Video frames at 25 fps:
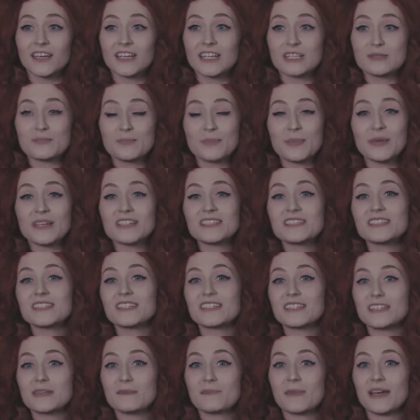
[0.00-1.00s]
It's
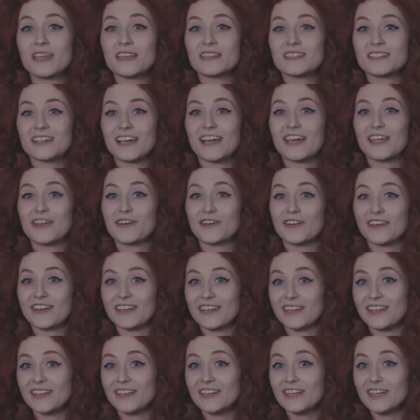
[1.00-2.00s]
basically my
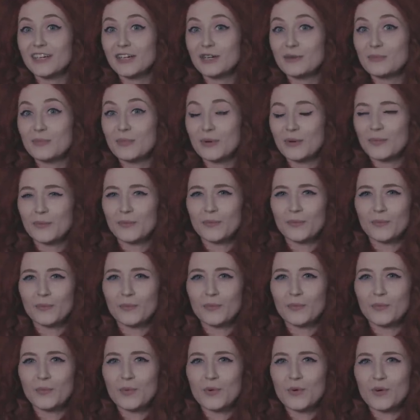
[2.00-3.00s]
diary, but
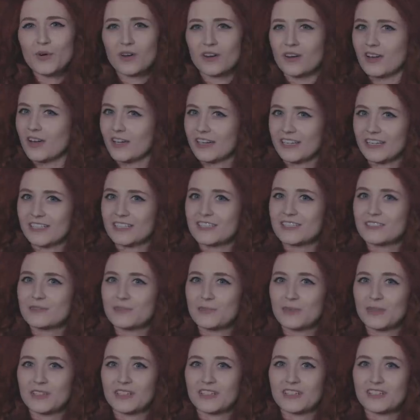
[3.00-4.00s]
more
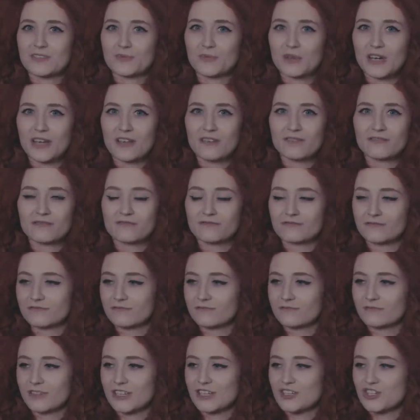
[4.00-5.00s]
honest, because when I've
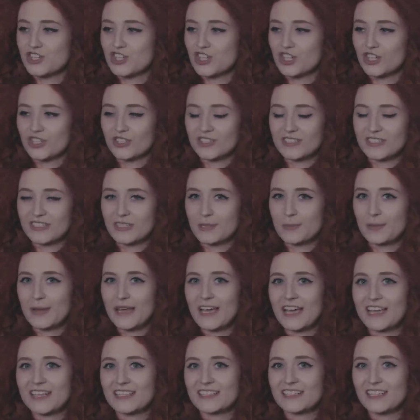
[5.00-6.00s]
written journals in the
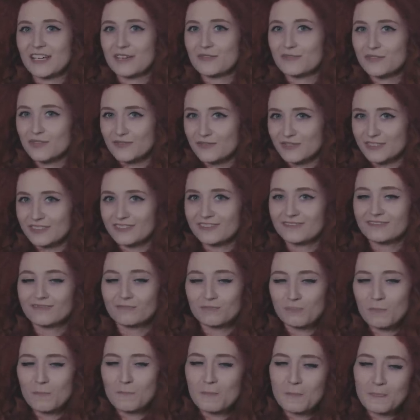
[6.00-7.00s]
past, I've even,
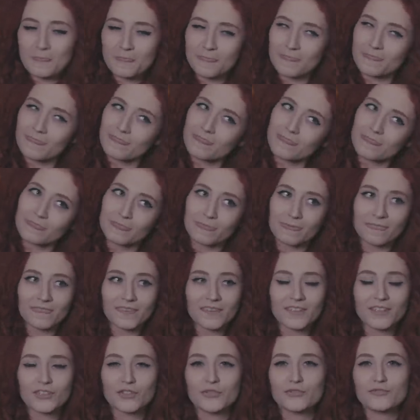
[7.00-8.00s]

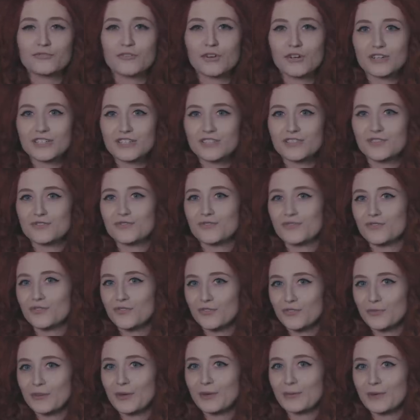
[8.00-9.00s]
you know, fudge the
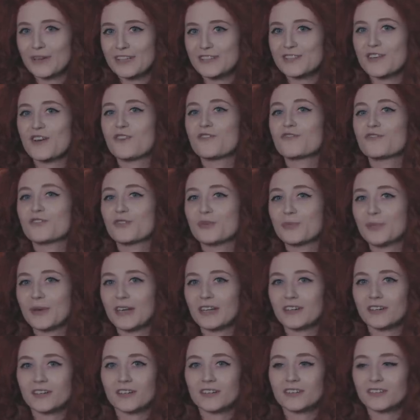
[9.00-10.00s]
truth to make myself feel
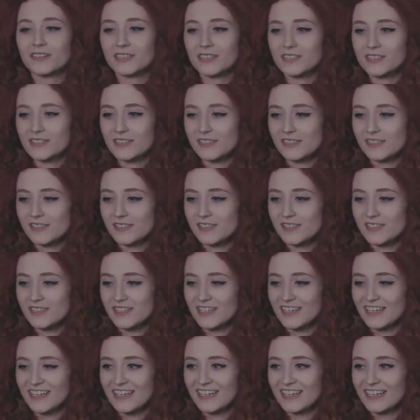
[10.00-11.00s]
better. This
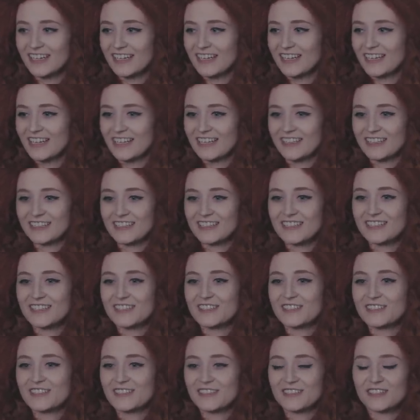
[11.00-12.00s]
is
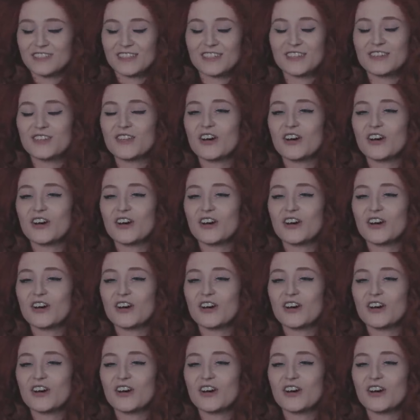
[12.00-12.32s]
the